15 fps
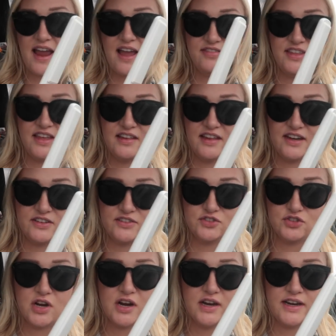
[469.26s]
I have the
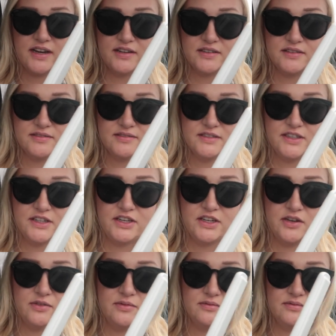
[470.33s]
electronic, you
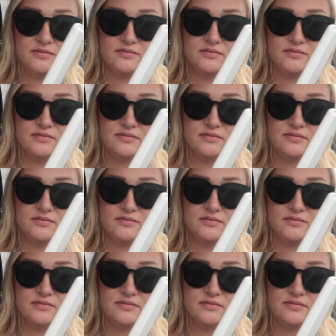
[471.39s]
know,